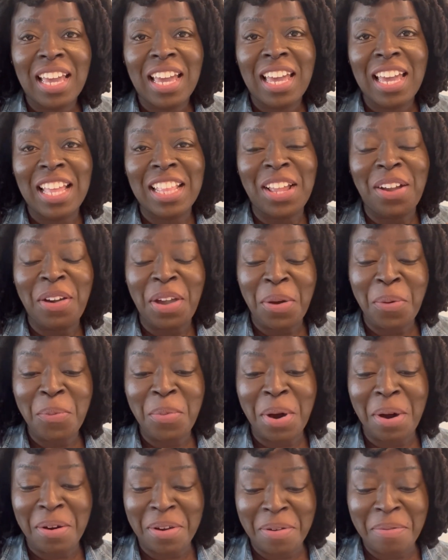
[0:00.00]
Hello and
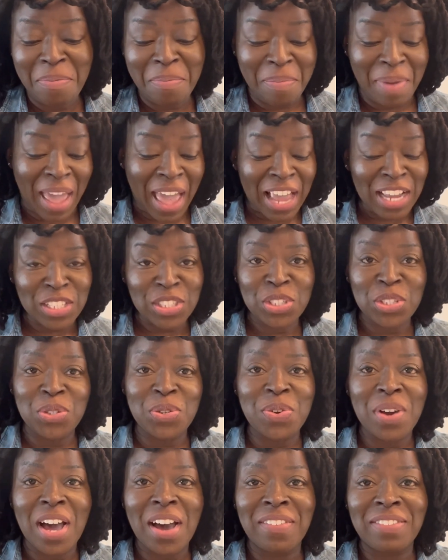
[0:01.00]
welcome back
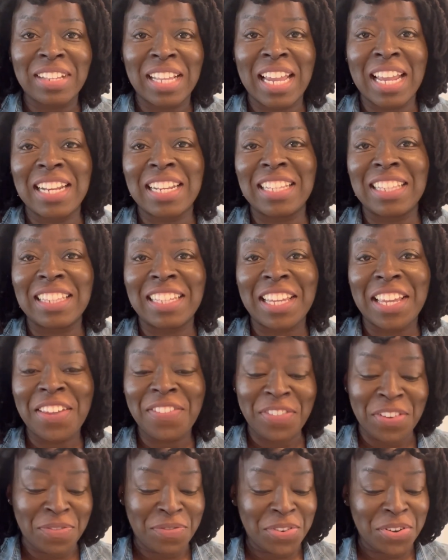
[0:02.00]
to Of Land and Leaf.
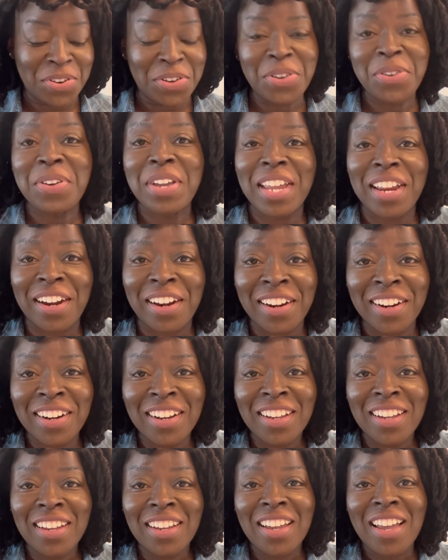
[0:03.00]
If you're new here,
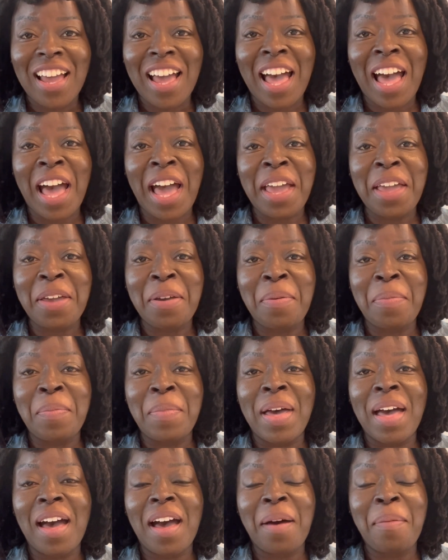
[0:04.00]
I am
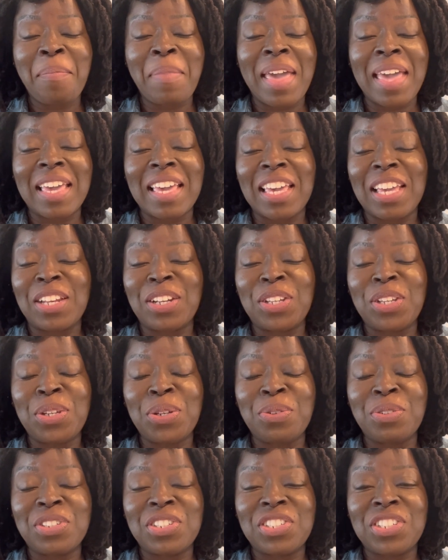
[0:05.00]
making
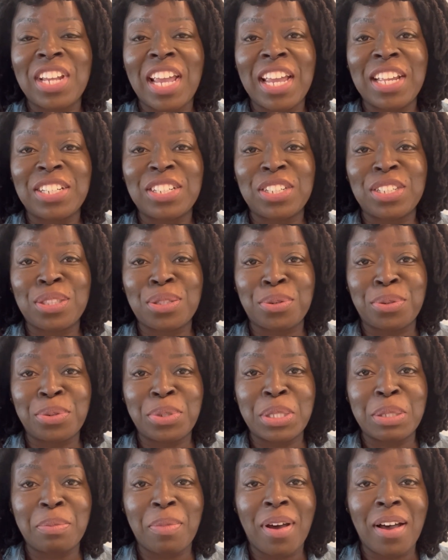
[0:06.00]
huge changes through
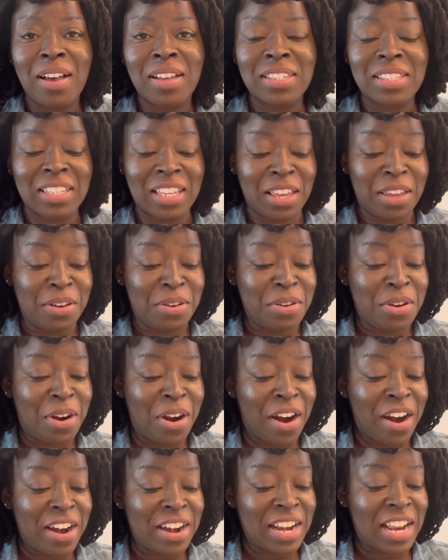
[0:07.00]
small scale
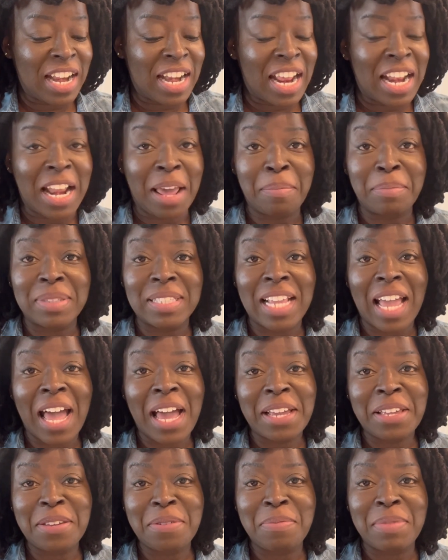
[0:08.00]
gardening, and I'm
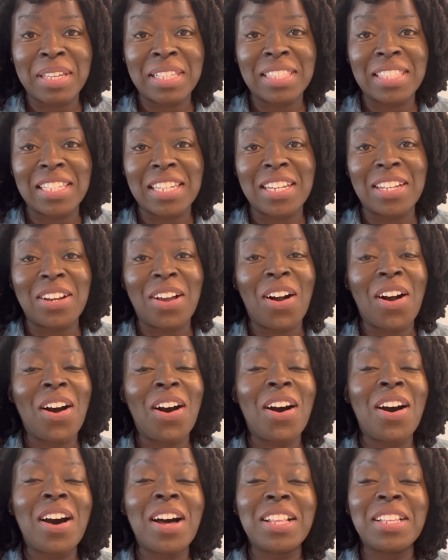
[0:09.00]
documenting
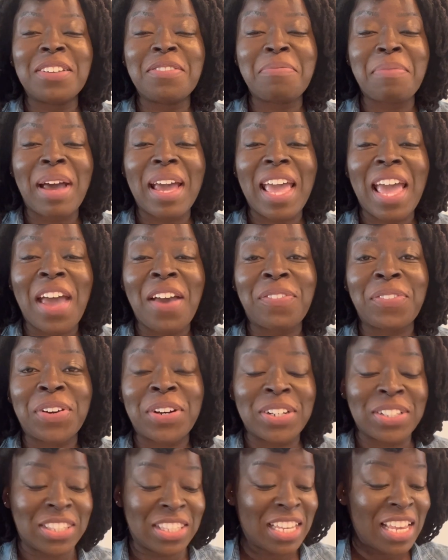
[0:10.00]
all of my
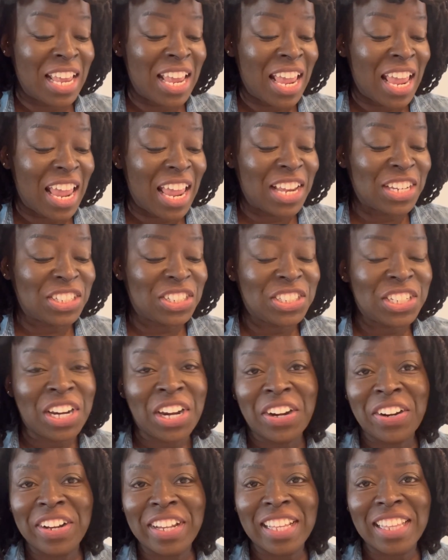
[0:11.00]
efforts and
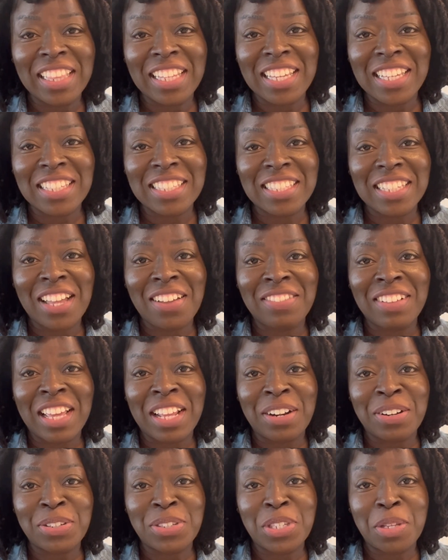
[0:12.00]
sharing these love
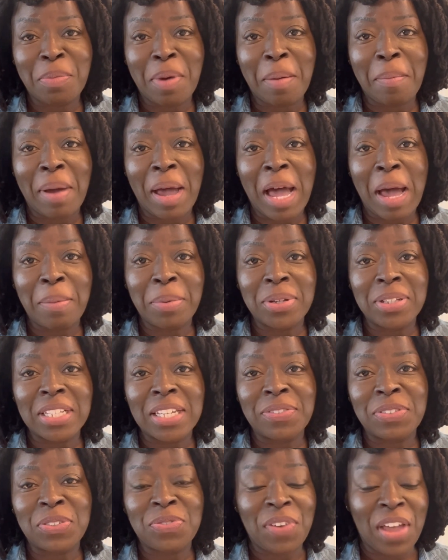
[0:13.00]
letters to my mom who
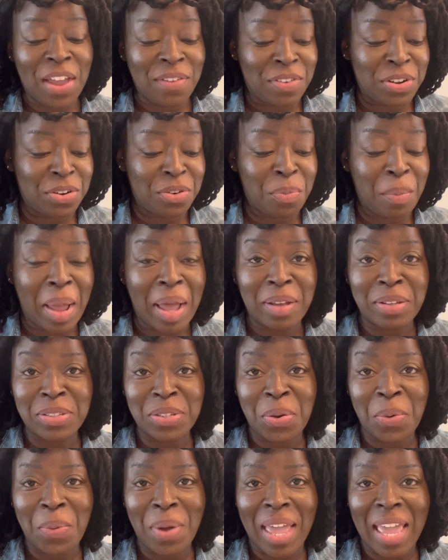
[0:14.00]
lives 500 miles
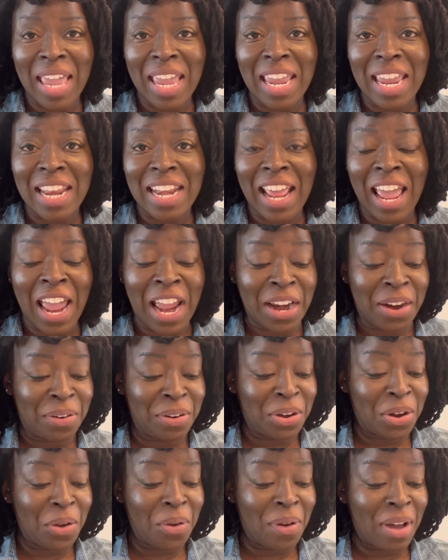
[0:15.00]
away in
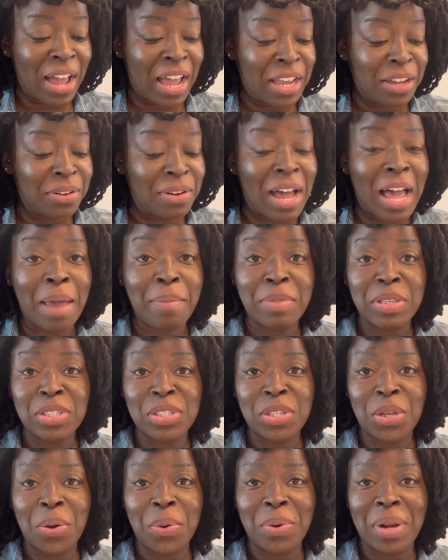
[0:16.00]
Akron, Ohio. I'm in
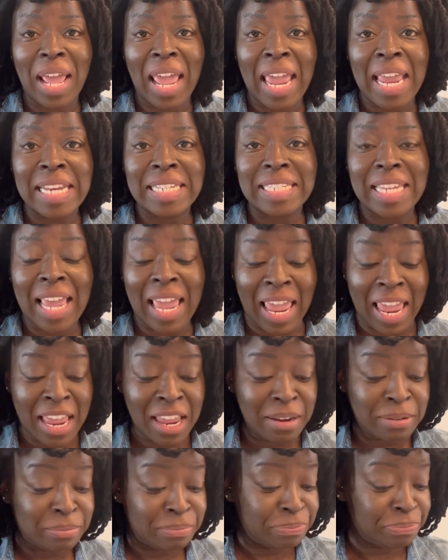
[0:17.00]
zone
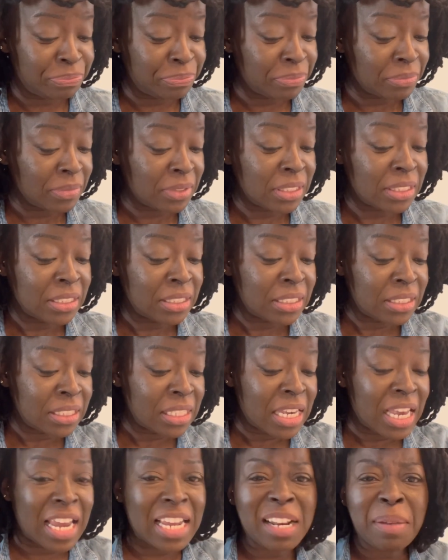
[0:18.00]
8A
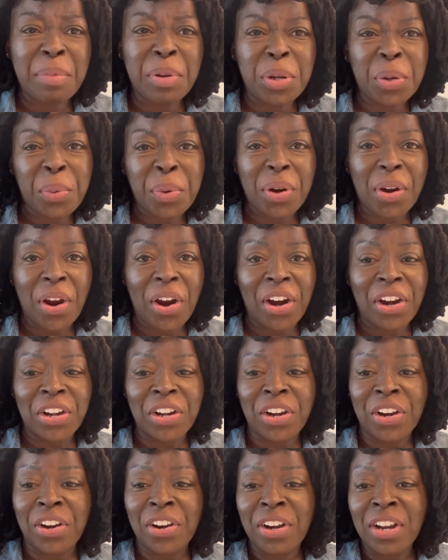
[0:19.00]
and I'm a newer
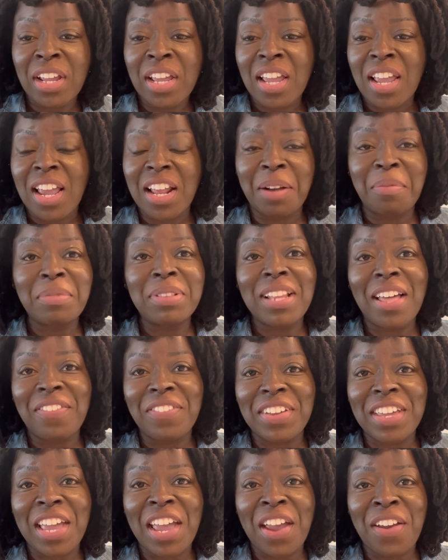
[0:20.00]
gardener and I'm
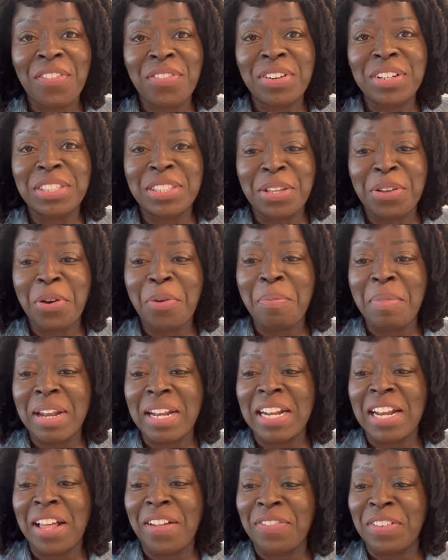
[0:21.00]
loving every single
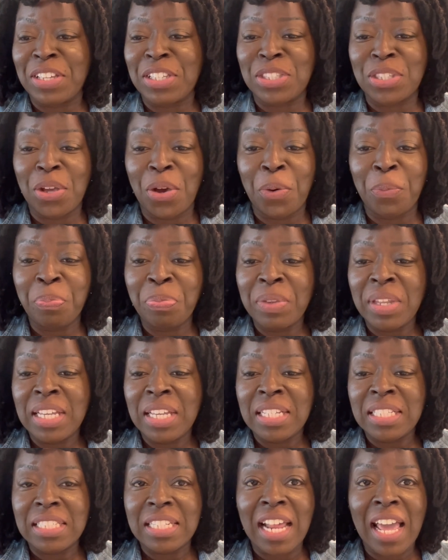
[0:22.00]
minute of it. So
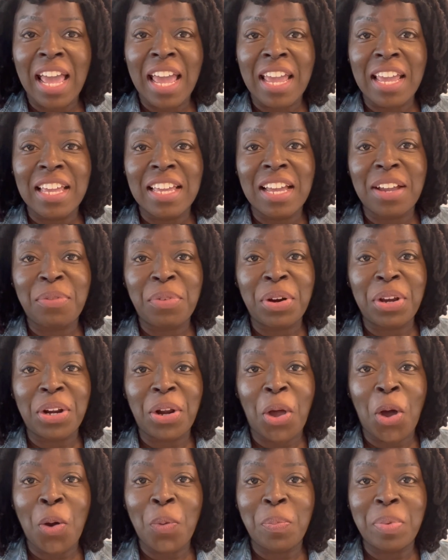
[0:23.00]
today we're
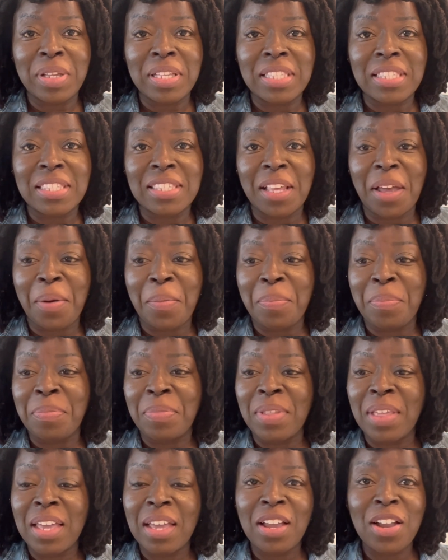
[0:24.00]
gonna open some
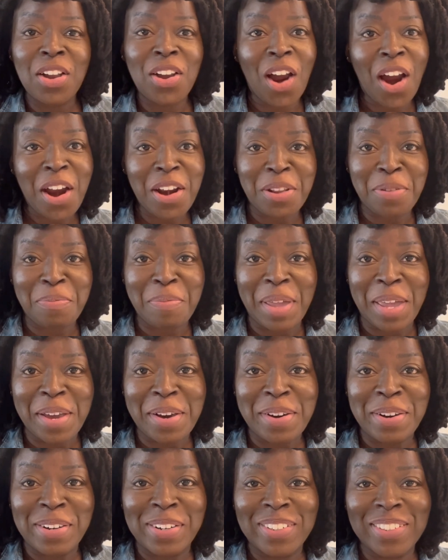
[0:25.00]
garden
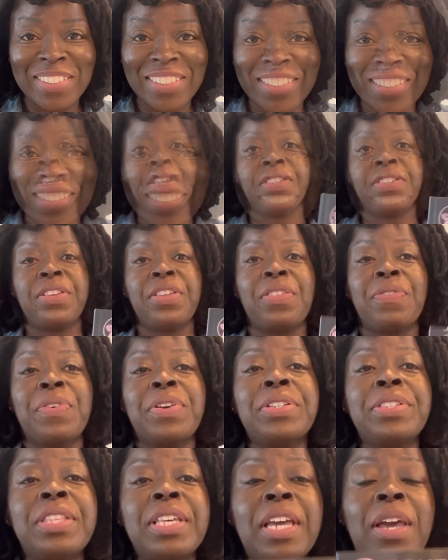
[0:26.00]
mail. So the
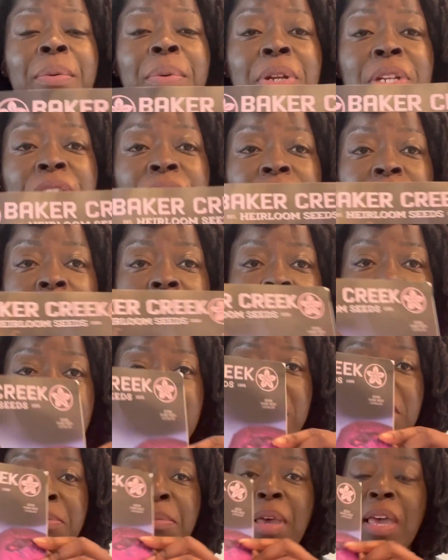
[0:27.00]
first thing I want to show you
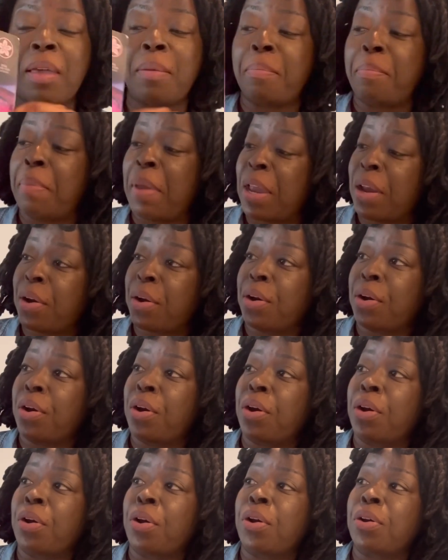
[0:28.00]
is my
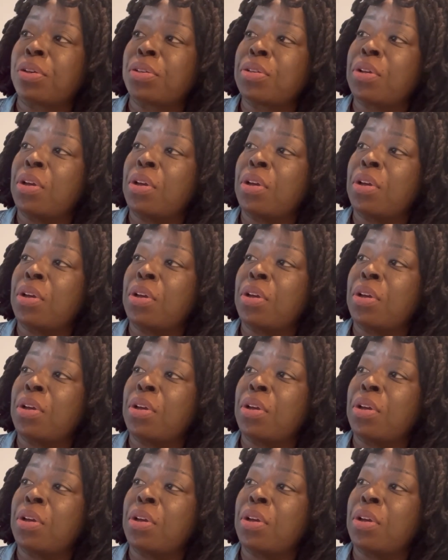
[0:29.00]
Baker